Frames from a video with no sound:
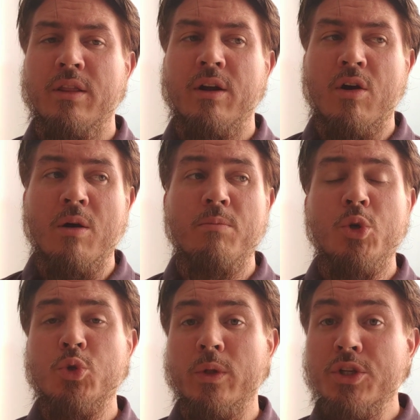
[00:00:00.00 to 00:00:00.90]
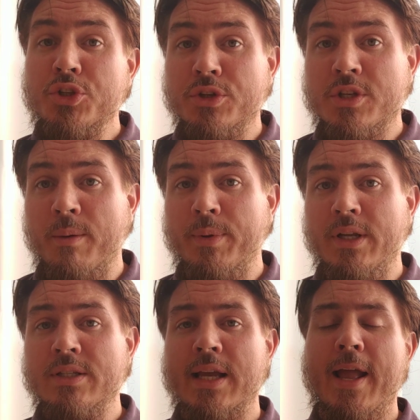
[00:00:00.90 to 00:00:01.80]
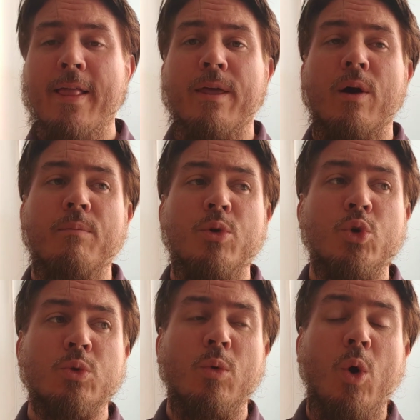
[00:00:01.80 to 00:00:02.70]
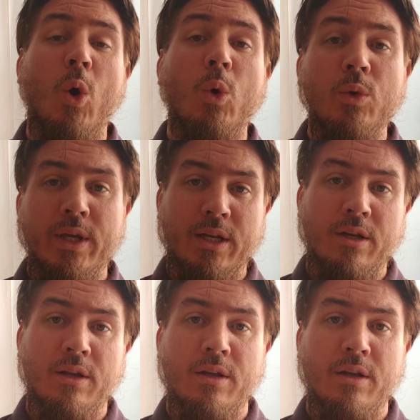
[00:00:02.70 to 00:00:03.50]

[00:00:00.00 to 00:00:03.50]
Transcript: there are mutual insurance companies, there are mutual holding